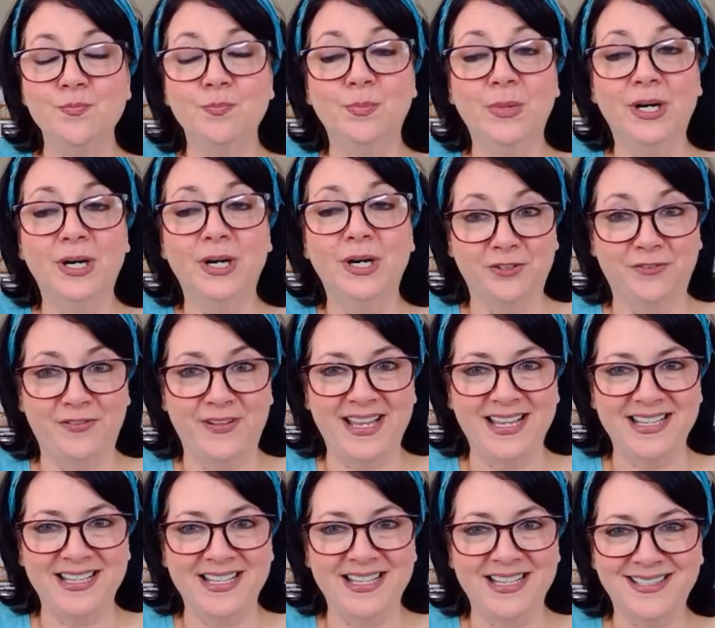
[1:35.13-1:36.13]
much
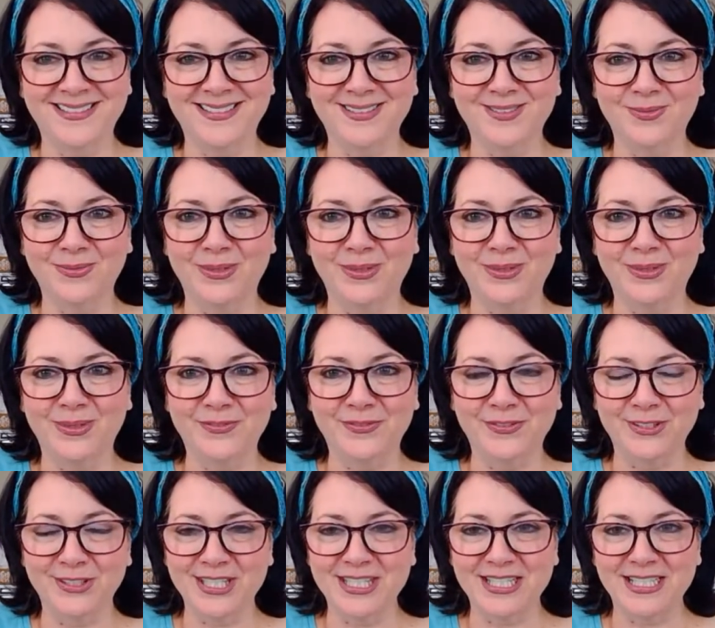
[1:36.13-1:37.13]
faster with a
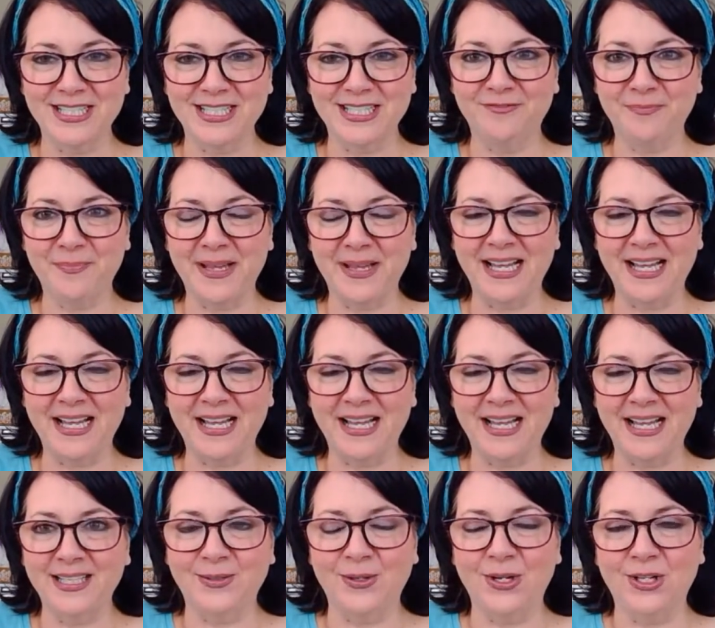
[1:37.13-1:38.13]
full staff
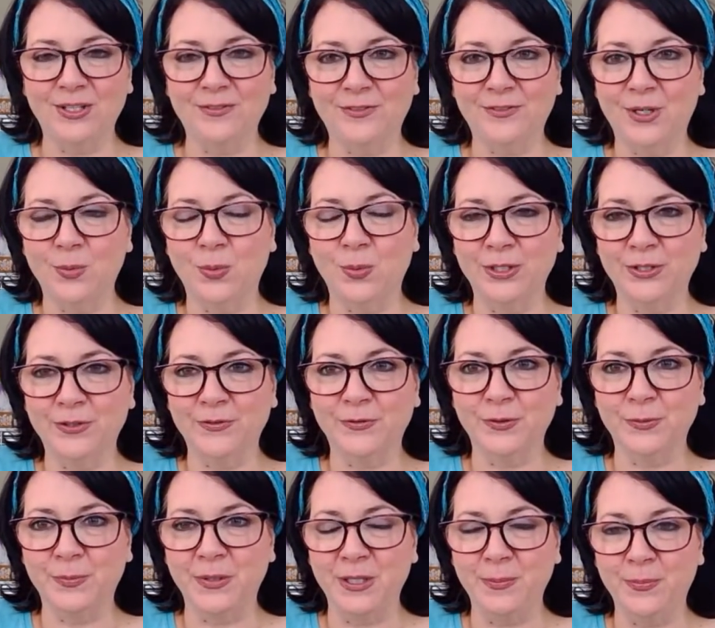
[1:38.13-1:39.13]
back and all of our
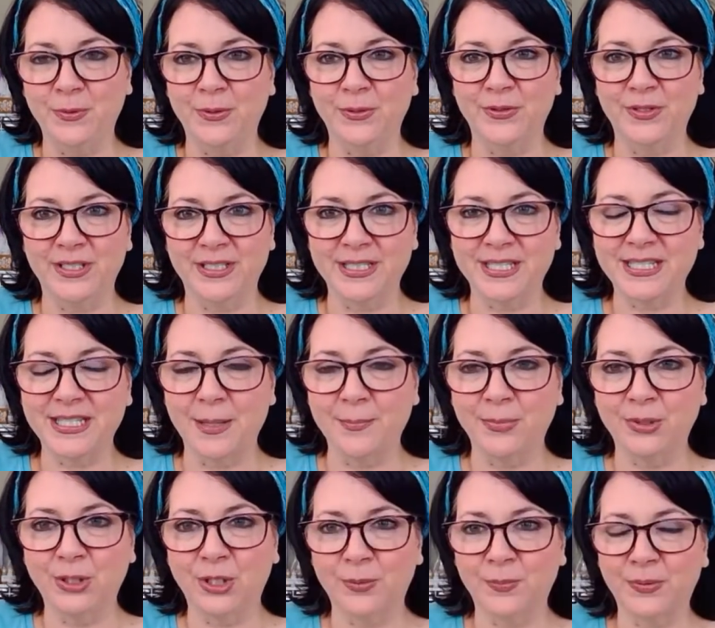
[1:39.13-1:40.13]
wonderful people that
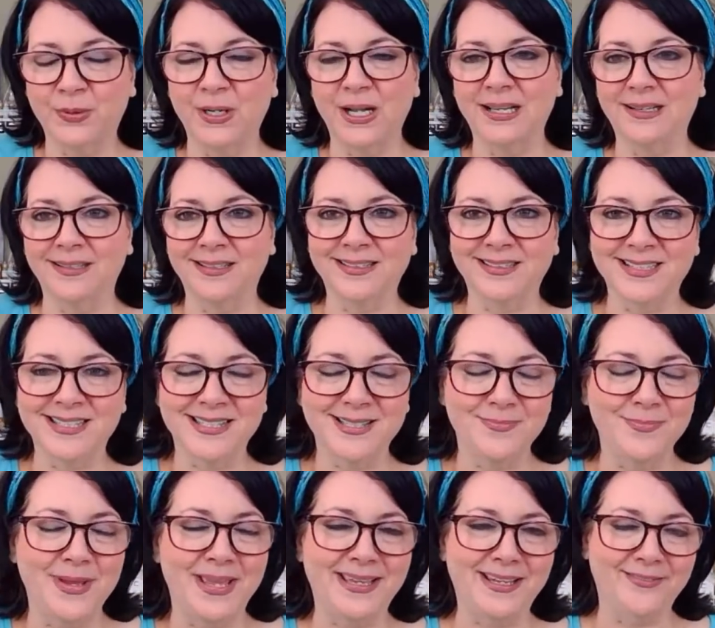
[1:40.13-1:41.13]
assemble our
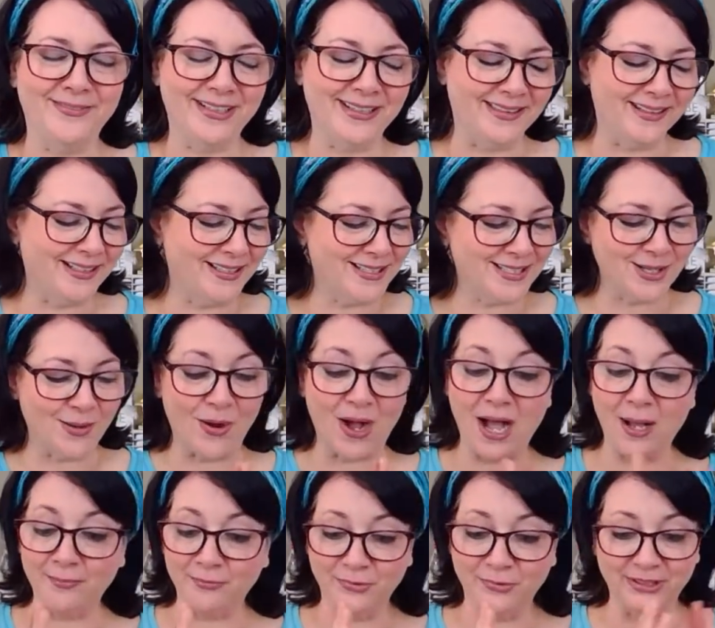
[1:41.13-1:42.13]
products and make everything. So
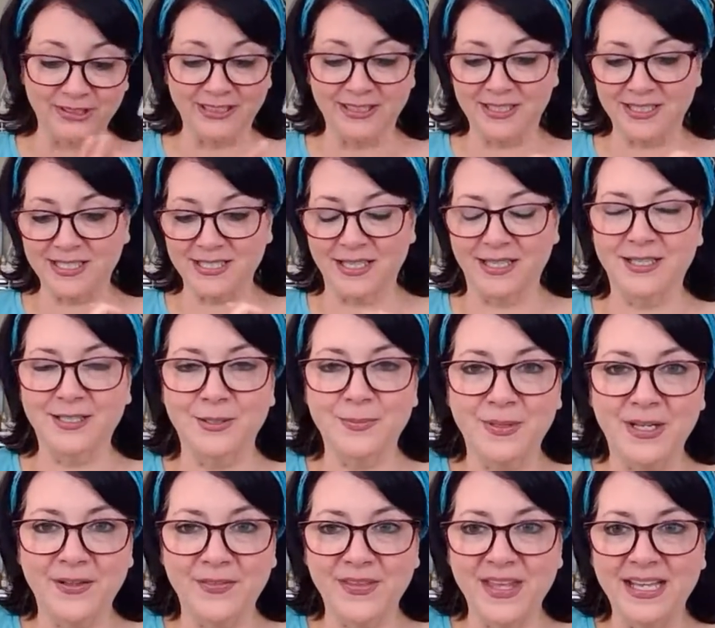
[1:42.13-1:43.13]
I'm really excited
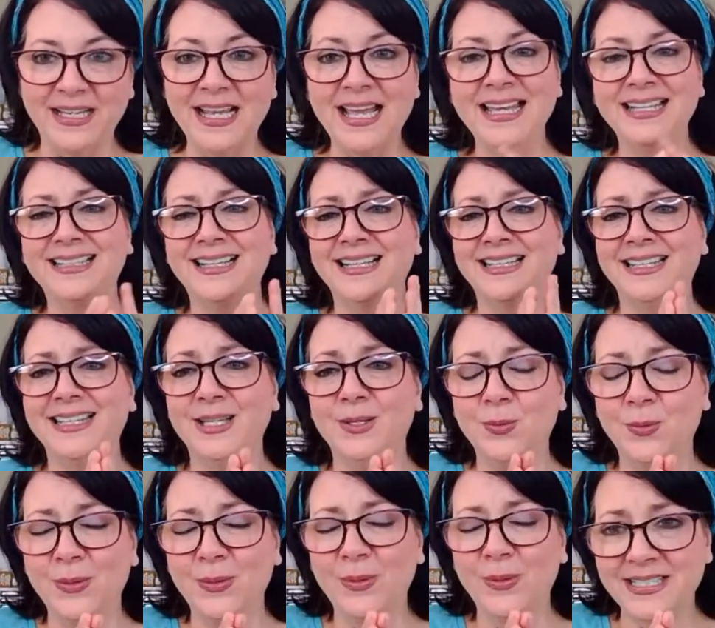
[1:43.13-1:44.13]
about that. And I
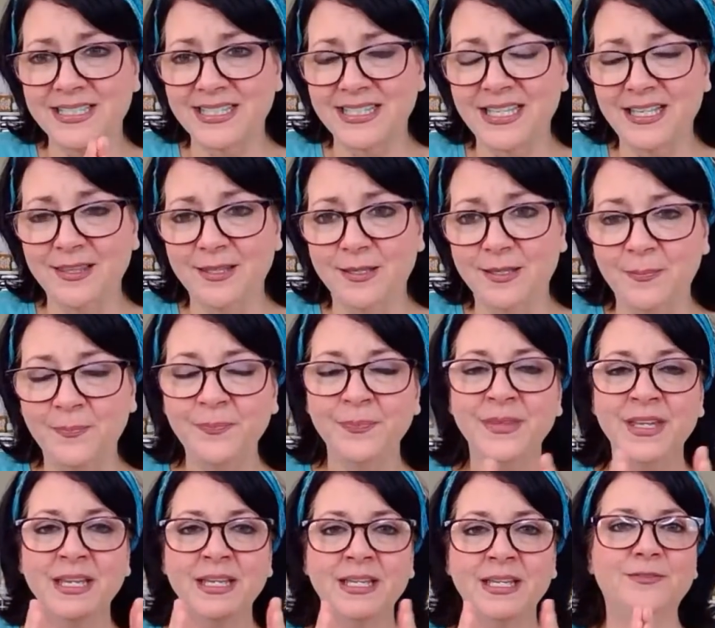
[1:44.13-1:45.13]
can't wait to see them.
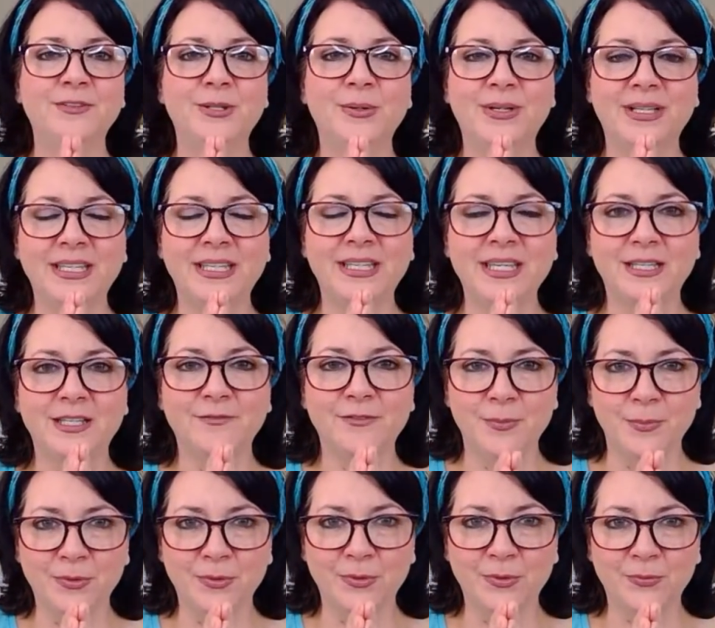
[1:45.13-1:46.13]
Even though I can't give
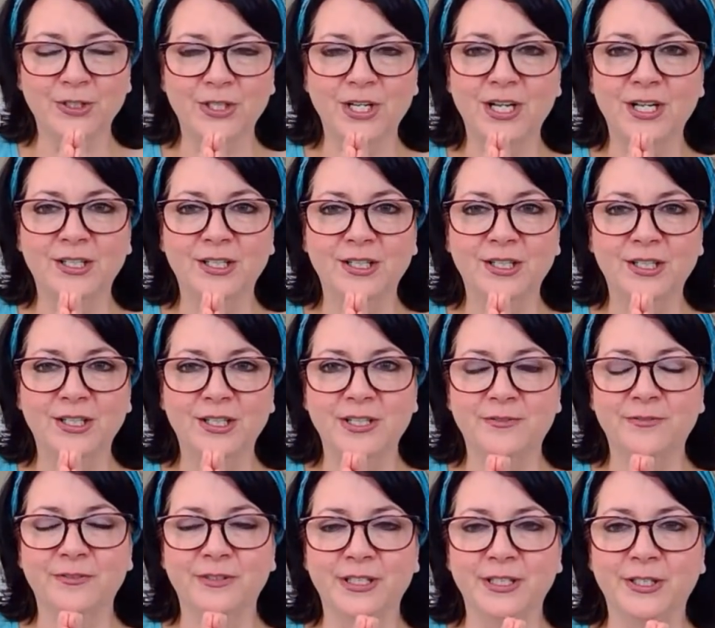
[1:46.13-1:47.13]
them a real hug, I'm
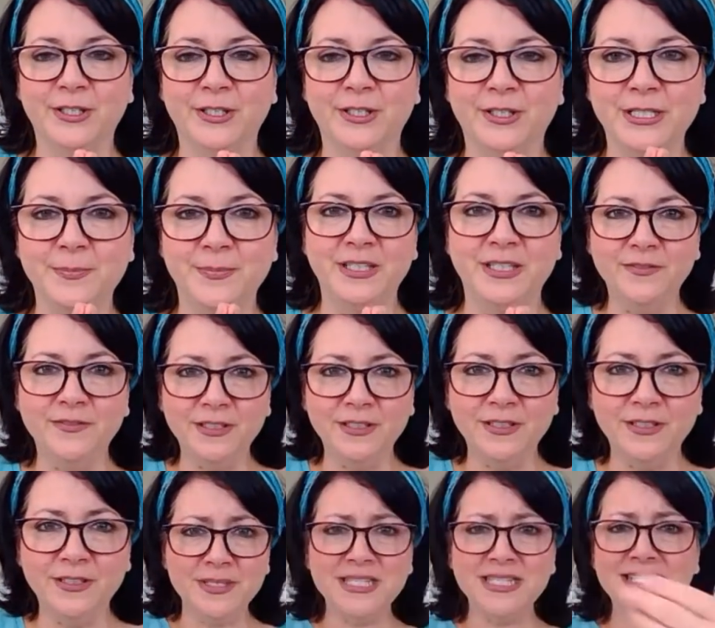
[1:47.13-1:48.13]
definitely going to be
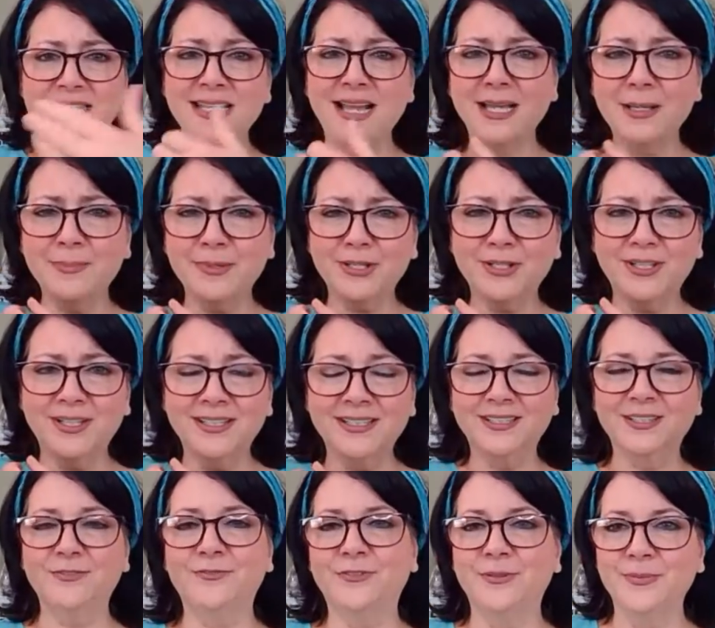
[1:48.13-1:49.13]
giving them a cyber
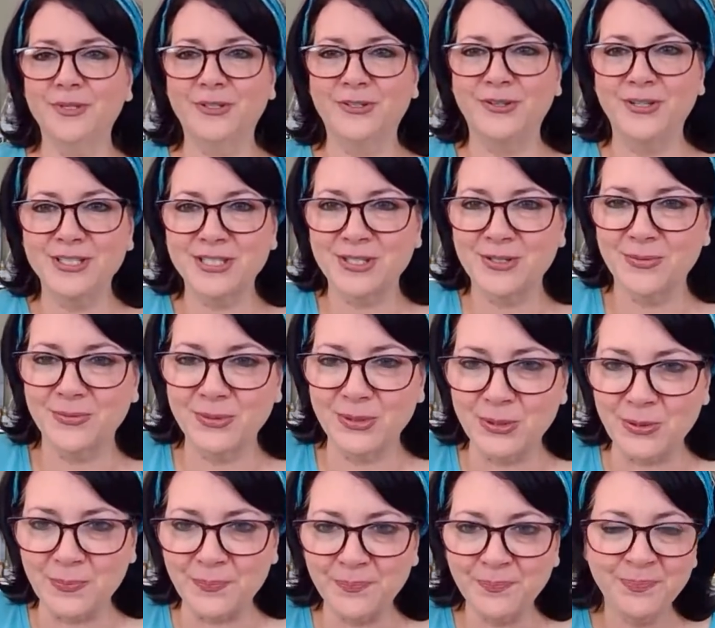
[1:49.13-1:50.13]
hug from across the
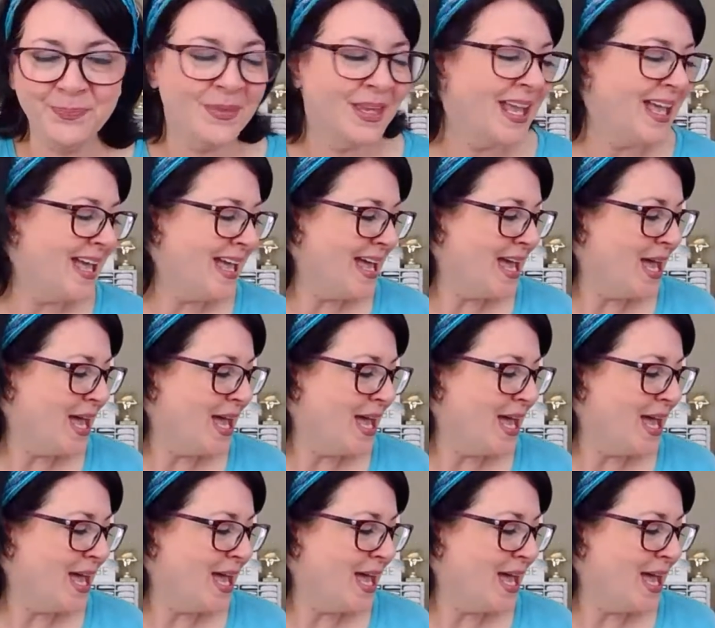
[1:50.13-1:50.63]
room.